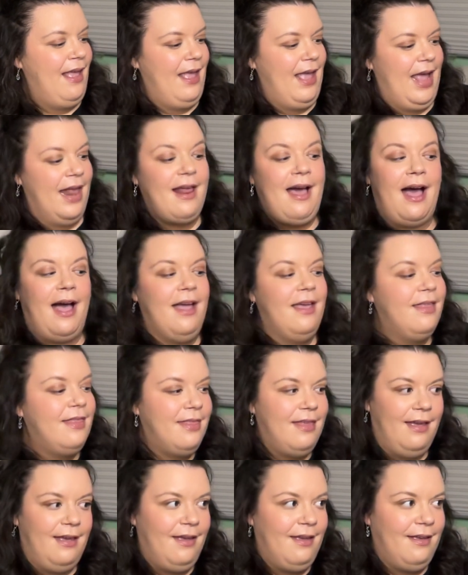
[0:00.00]
and I
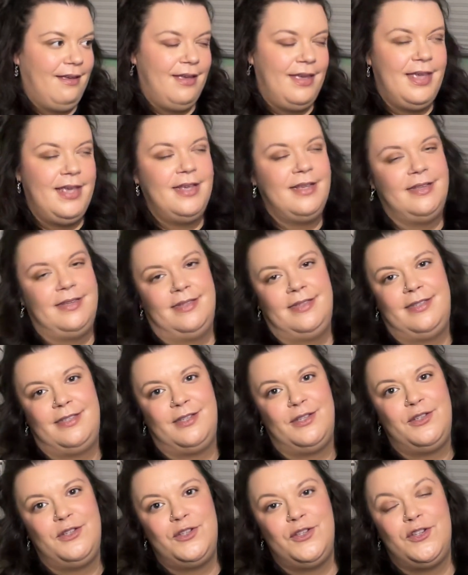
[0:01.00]
think he is
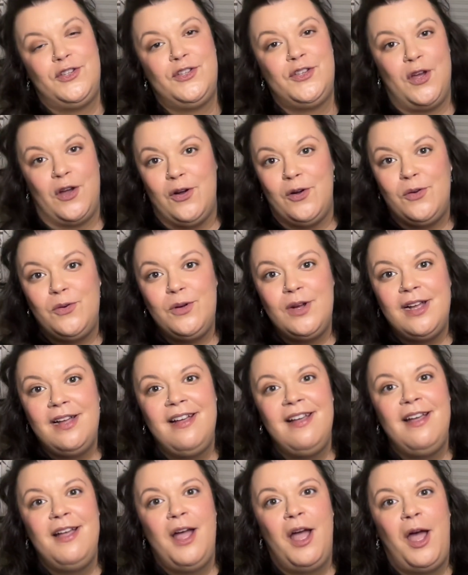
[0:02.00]
so
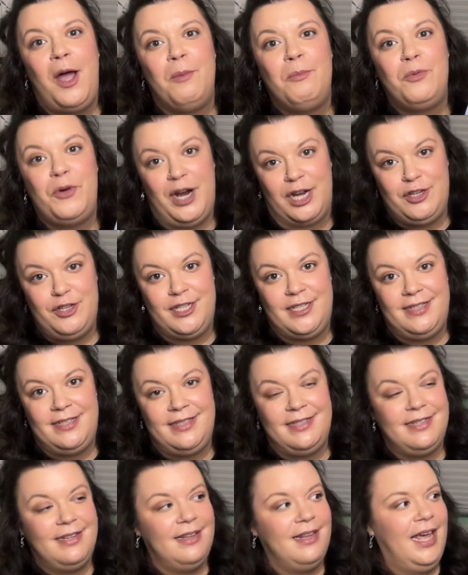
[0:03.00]

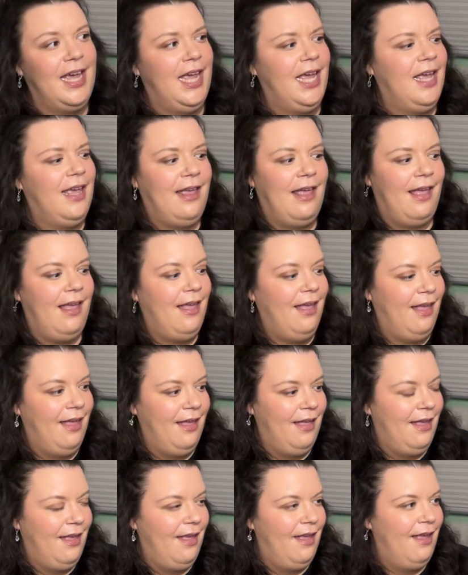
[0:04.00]
precious. Like,
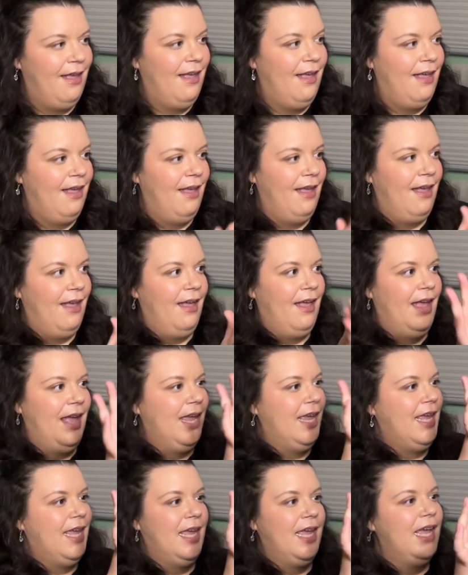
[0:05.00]

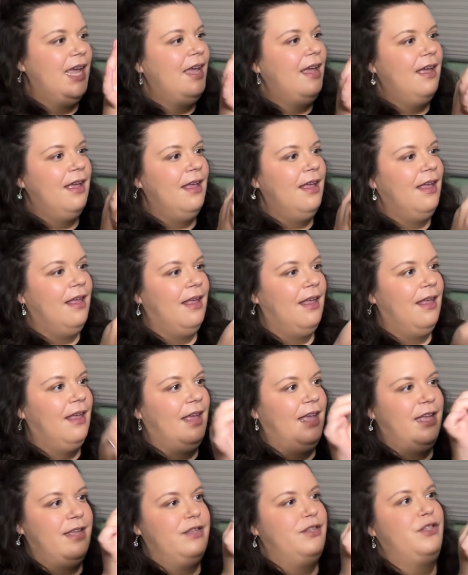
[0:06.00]
he
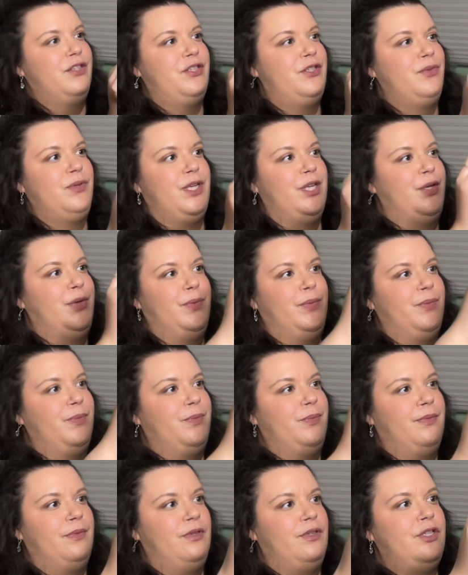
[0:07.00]
is too cute.
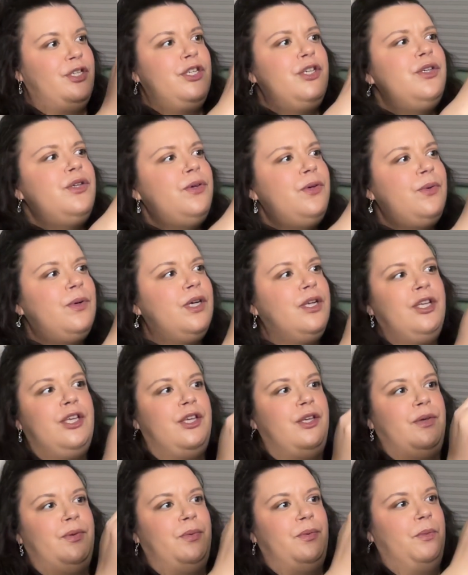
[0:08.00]
Too
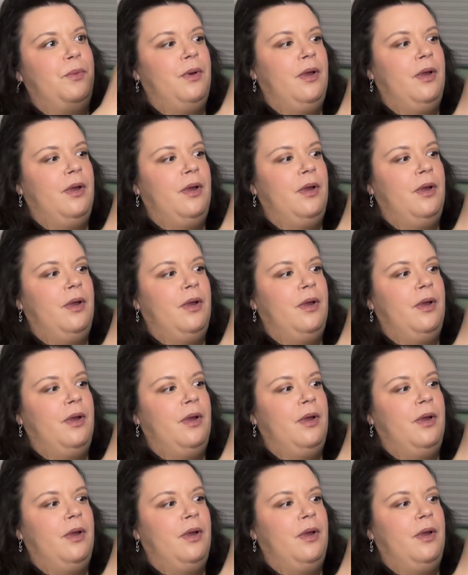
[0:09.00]
cute.